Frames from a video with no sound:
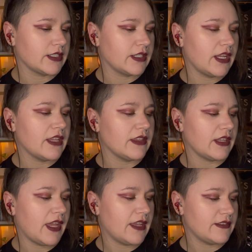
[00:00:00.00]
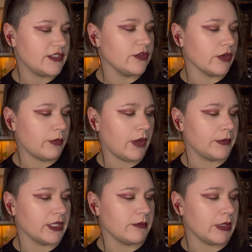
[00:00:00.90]
And the last 2 are
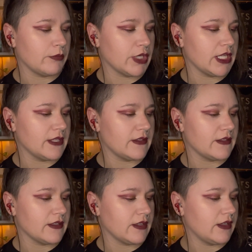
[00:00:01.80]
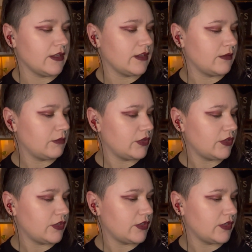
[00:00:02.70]
probably going to be pretty
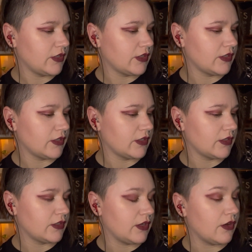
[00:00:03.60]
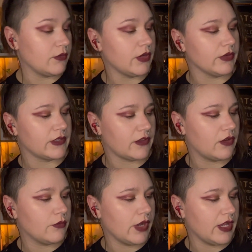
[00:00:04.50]
similar. Oh no, it's
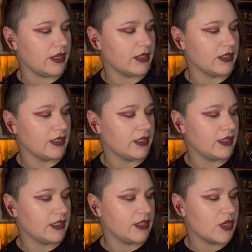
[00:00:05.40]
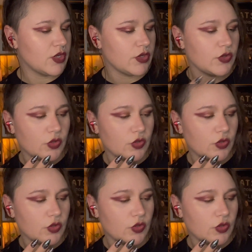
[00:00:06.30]
all one. Ooh.